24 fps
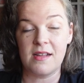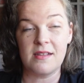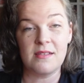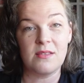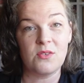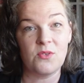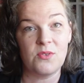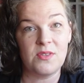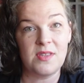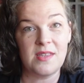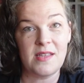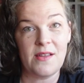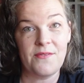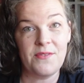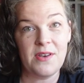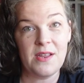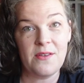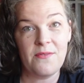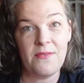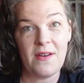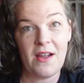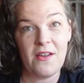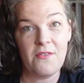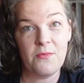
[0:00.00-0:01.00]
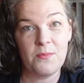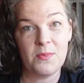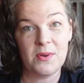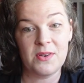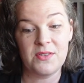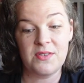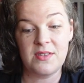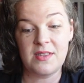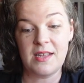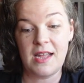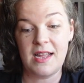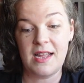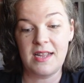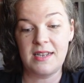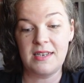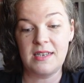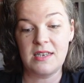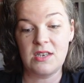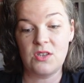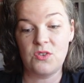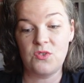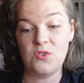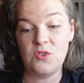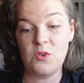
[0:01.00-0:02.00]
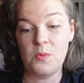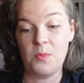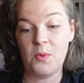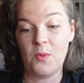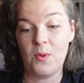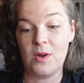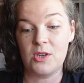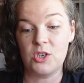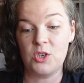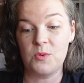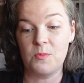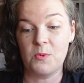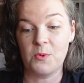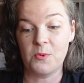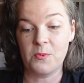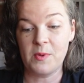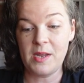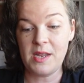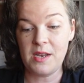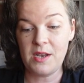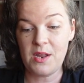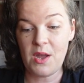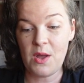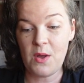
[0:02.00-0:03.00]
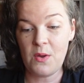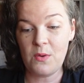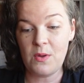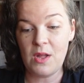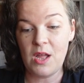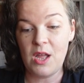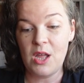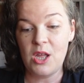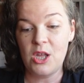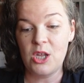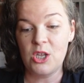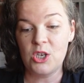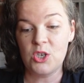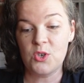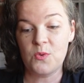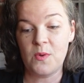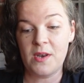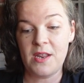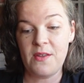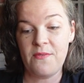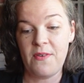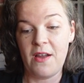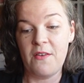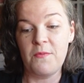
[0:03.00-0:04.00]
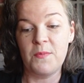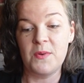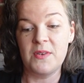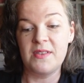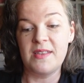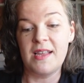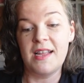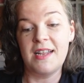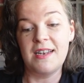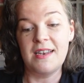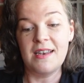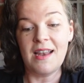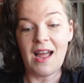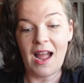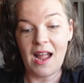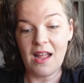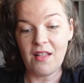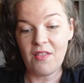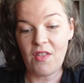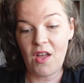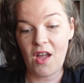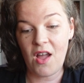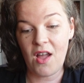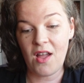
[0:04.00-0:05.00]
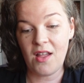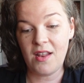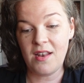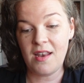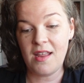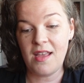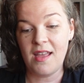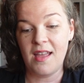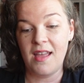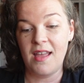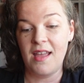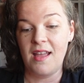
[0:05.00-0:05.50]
So it's 75% superwash merino, 25% nylon.